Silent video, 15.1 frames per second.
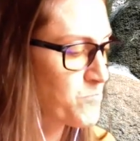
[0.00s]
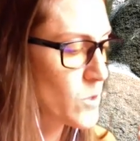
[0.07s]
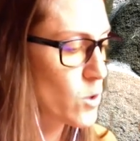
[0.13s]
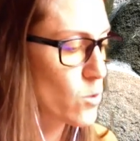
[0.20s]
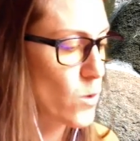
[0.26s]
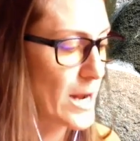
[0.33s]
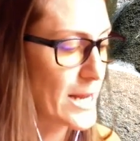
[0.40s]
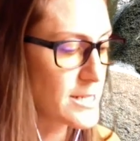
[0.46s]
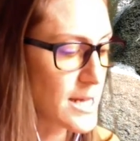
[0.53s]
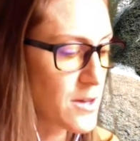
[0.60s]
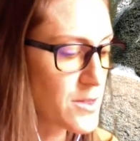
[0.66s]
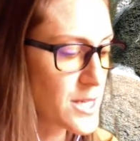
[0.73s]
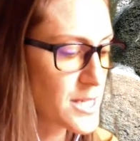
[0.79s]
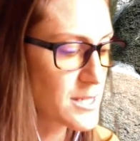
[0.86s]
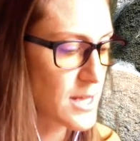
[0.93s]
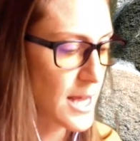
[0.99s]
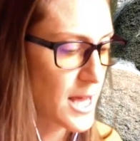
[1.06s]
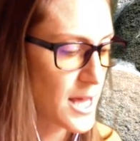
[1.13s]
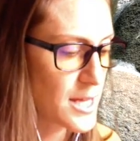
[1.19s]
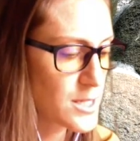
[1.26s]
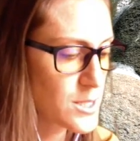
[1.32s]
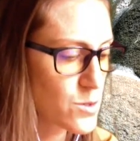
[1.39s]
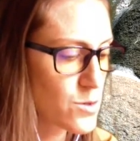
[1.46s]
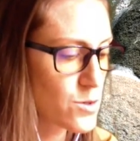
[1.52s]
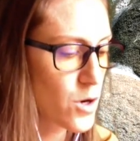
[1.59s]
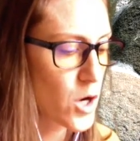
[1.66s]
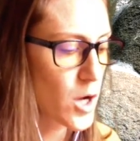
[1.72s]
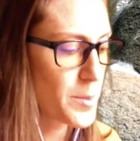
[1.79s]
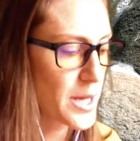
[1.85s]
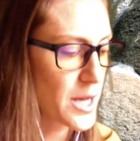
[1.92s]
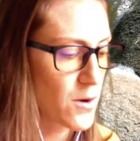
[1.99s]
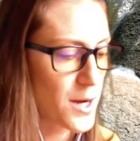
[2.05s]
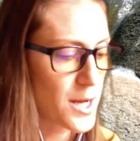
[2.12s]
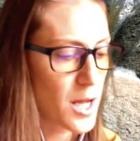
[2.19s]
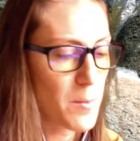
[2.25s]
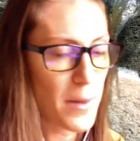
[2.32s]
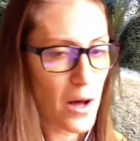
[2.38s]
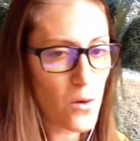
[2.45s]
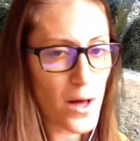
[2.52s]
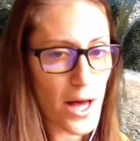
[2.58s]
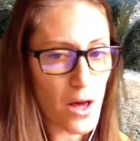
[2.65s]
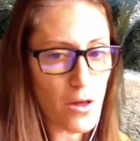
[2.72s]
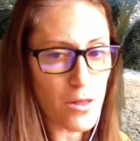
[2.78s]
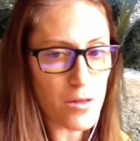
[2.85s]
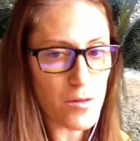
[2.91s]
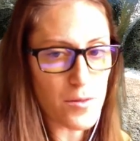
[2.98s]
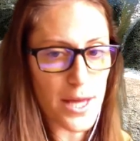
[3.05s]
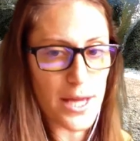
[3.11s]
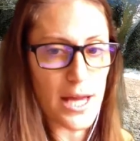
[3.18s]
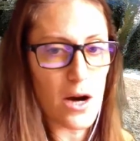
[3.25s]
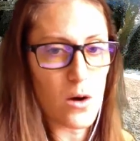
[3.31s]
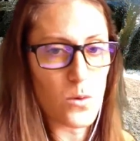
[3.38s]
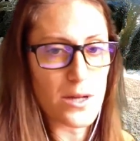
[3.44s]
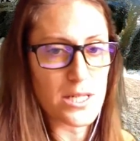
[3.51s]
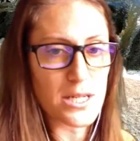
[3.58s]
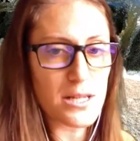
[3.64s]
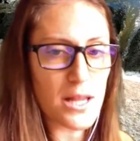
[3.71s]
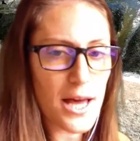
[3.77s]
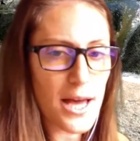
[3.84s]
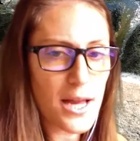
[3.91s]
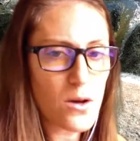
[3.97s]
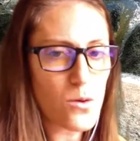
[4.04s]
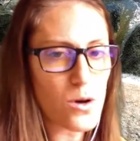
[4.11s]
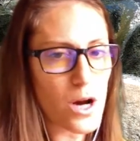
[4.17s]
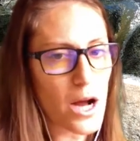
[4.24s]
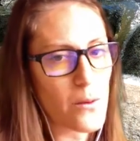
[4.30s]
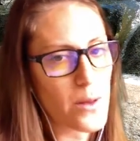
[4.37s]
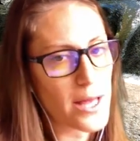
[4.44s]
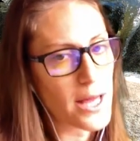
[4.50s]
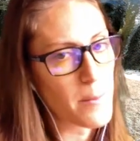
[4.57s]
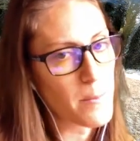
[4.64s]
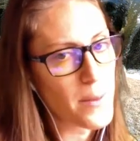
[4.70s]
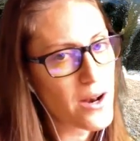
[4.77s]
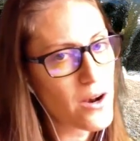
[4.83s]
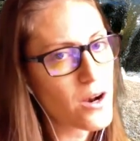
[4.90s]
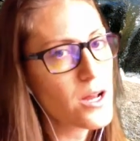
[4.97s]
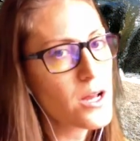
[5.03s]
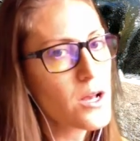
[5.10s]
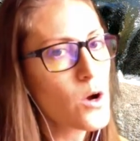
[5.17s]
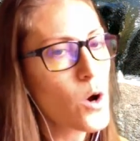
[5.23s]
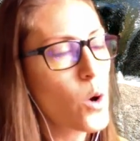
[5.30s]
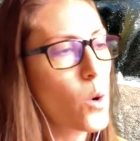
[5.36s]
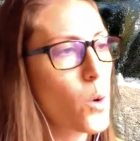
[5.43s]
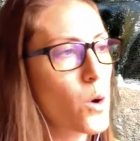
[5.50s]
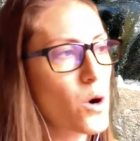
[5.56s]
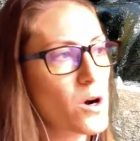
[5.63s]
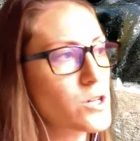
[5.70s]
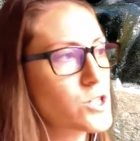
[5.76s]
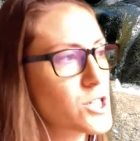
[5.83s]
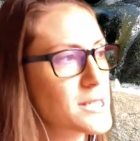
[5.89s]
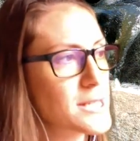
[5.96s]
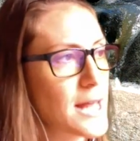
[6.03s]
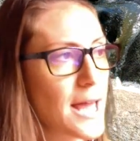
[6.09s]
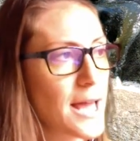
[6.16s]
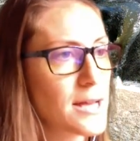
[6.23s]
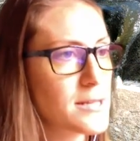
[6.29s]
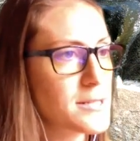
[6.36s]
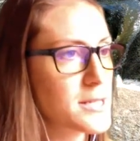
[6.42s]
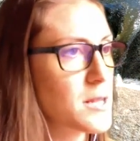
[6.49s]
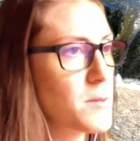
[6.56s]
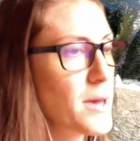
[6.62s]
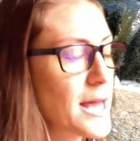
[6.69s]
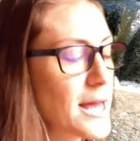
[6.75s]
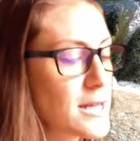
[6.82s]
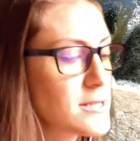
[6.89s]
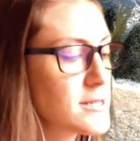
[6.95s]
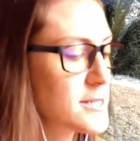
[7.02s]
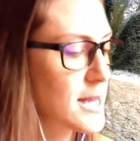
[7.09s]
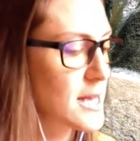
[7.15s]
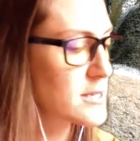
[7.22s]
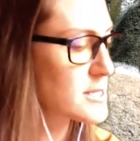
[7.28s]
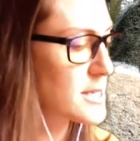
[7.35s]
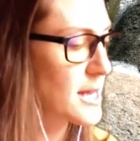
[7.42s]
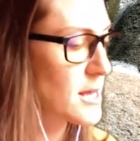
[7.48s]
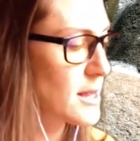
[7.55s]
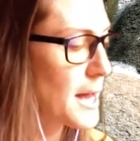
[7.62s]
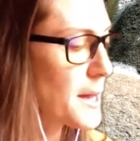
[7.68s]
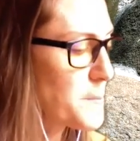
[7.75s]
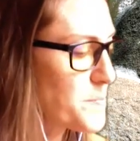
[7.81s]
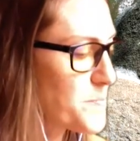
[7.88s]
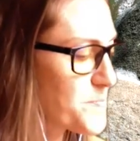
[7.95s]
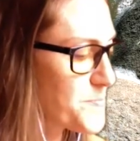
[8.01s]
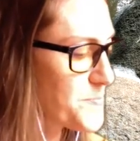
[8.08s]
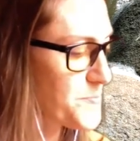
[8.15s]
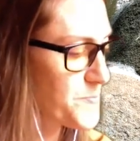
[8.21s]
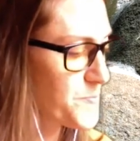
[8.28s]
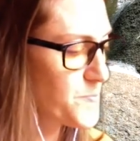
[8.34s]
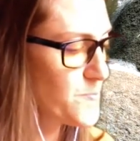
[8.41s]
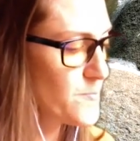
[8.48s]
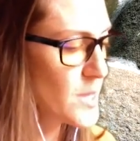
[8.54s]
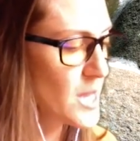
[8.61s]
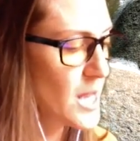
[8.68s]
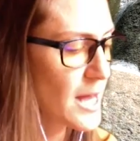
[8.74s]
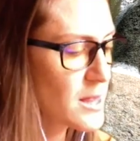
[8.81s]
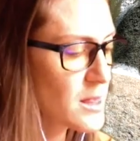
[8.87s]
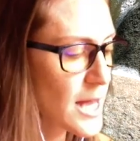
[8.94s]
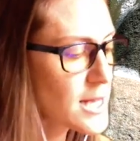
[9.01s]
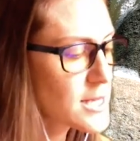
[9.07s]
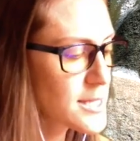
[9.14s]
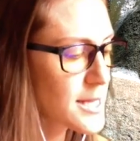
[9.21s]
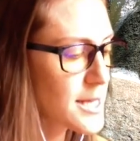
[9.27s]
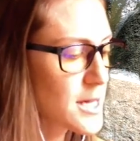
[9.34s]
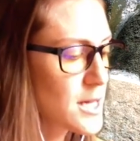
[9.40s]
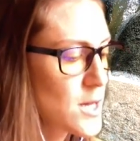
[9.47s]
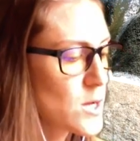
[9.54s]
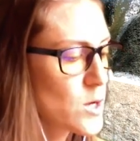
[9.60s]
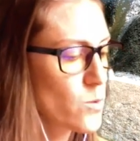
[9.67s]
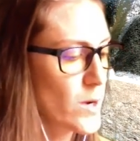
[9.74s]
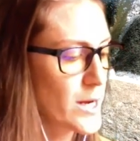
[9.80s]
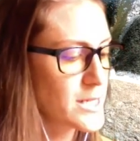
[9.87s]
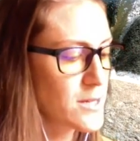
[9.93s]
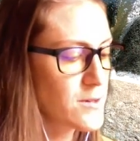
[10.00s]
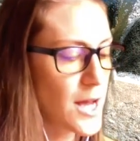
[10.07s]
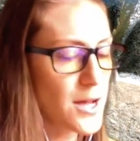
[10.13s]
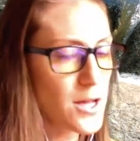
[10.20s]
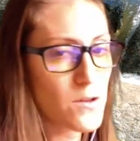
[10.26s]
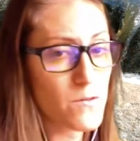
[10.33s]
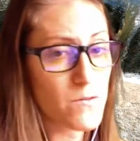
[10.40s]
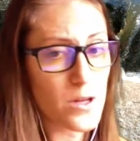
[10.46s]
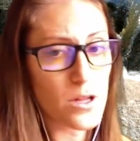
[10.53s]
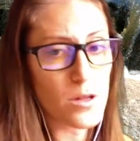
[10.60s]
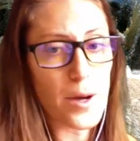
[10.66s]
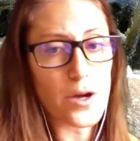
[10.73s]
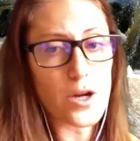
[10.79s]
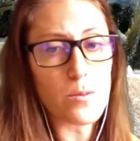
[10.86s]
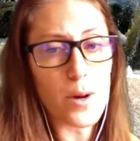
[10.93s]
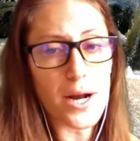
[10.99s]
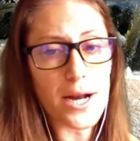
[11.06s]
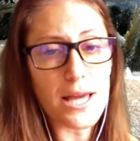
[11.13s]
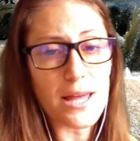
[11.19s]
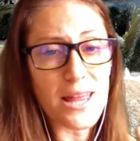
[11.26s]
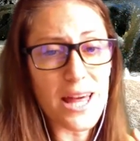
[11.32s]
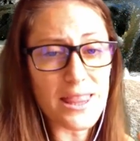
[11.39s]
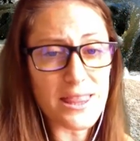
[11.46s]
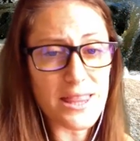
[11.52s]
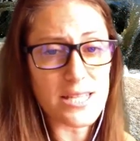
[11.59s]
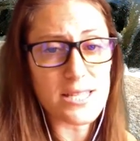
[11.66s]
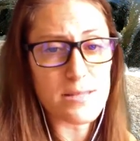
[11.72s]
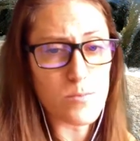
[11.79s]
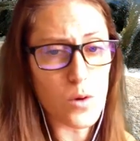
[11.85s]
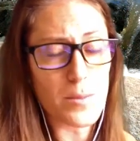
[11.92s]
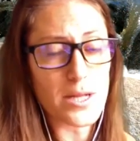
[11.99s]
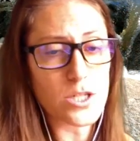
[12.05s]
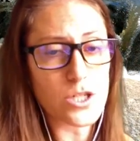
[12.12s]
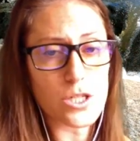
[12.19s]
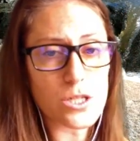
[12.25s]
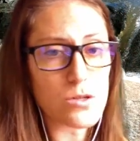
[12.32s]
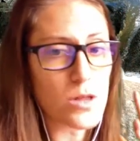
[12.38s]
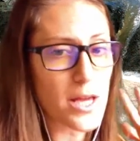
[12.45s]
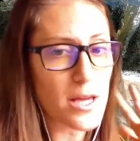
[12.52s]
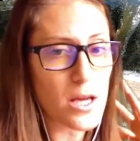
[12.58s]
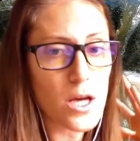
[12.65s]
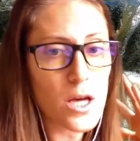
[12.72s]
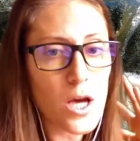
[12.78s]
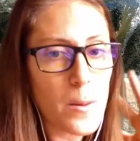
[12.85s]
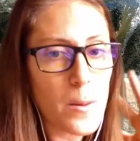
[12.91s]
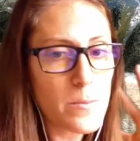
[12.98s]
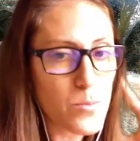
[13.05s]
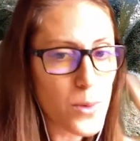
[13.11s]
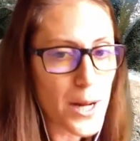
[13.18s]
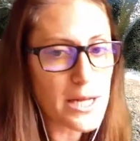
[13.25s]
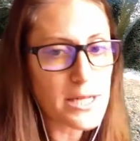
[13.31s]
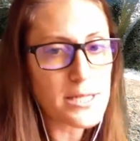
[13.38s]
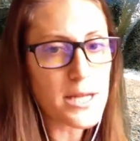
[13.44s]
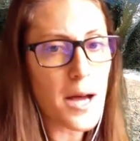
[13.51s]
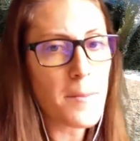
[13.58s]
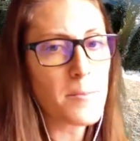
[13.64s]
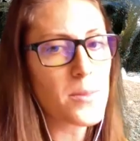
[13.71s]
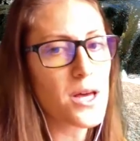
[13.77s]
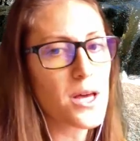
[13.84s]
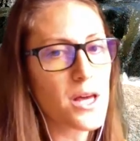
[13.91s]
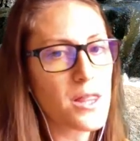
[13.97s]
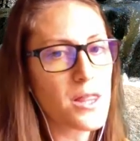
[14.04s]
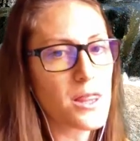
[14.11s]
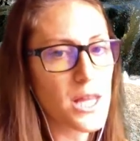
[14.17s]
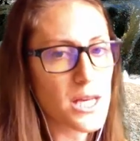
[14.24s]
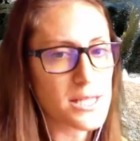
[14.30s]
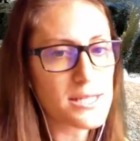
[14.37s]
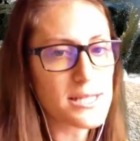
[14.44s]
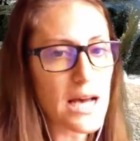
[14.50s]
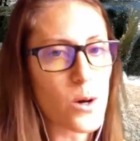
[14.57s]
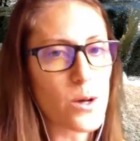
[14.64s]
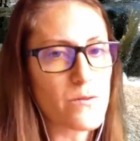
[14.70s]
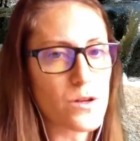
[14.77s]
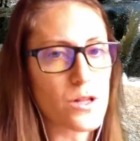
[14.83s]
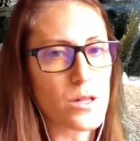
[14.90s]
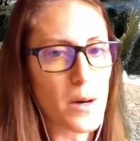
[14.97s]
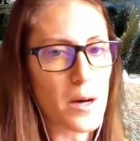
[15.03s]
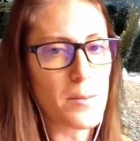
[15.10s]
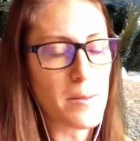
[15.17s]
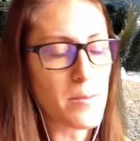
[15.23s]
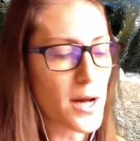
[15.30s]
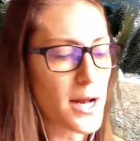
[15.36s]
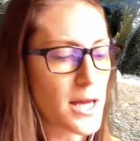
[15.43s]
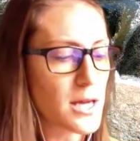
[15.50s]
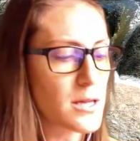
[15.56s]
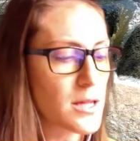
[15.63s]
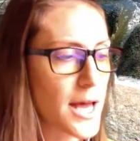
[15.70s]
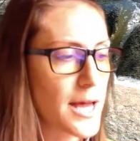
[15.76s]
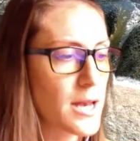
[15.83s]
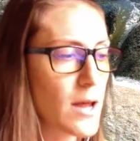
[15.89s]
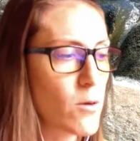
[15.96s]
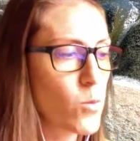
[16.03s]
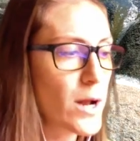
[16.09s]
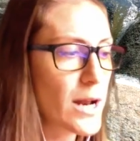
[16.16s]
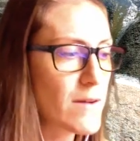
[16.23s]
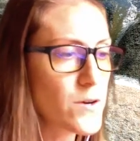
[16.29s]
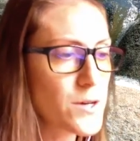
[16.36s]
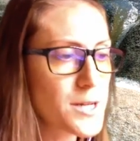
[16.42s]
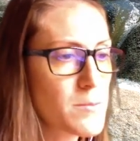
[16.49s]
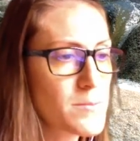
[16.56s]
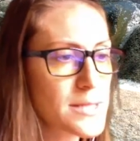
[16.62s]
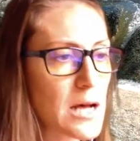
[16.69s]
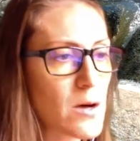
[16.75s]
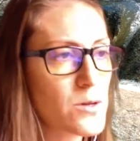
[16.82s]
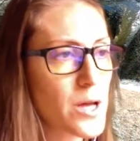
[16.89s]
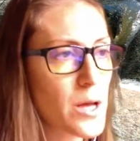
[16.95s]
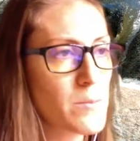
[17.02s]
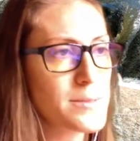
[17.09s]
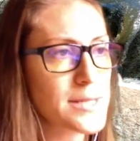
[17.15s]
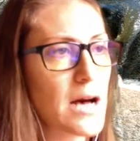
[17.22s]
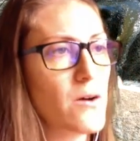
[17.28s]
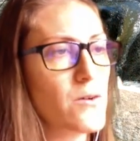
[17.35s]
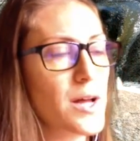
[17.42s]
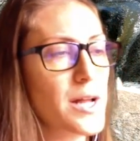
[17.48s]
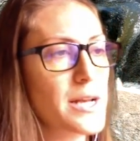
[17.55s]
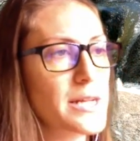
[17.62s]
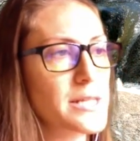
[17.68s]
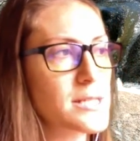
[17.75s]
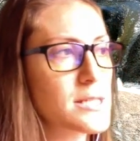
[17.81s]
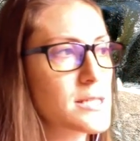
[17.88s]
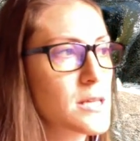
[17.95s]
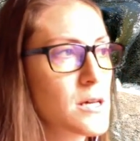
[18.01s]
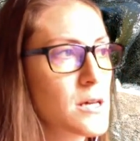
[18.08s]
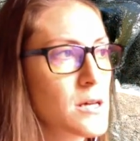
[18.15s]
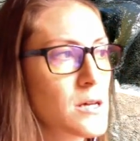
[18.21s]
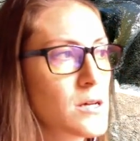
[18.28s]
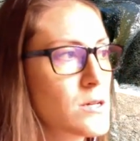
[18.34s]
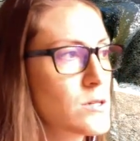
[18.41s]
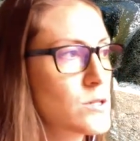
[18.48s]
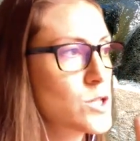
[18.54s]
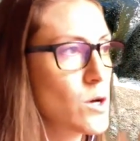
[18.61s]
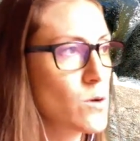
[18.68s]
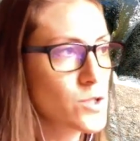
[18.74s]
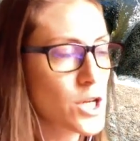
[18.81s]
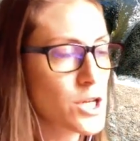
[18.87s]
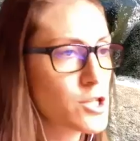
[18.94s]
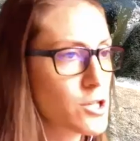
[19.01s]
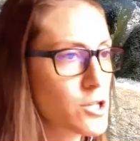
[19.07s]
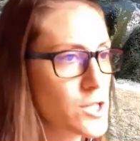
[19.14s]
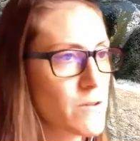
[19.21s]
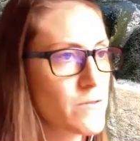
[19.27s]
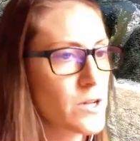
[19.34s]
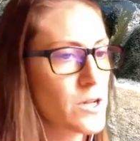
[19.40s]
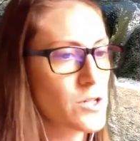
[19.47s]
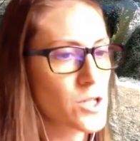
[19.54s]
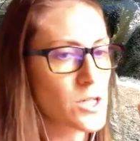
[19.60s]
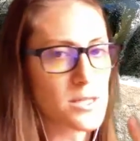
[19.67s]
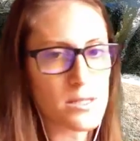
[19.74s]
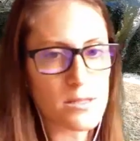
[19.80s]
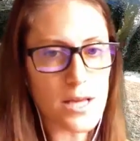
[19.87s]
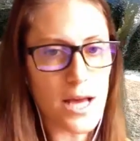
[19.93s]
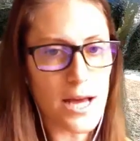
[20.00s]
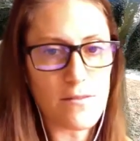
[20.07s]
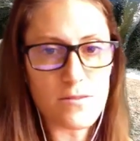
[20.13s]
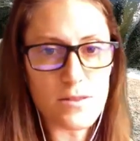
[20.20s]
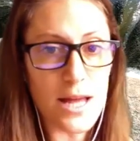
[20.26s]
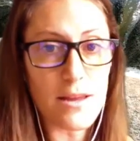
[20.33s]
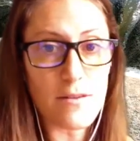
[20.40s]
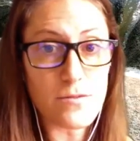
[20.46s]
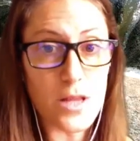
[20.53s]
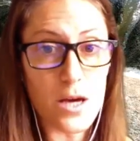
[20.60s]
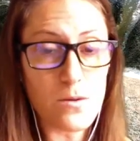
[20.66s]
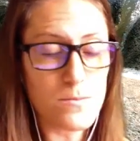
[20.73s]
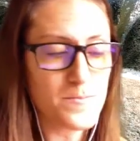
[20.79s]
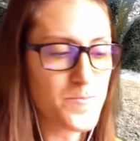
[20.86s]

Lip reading: Write down the sayings you grew up hearing about health, like how we decline or how we get better, or just the aches and the pains, things like that. And lastly, write down how you feel about your body at this moment. Just like brain dump, this is how I feel about my body. And whatever comes out, comes out. And don't judge yourself here, just kind of let it flow.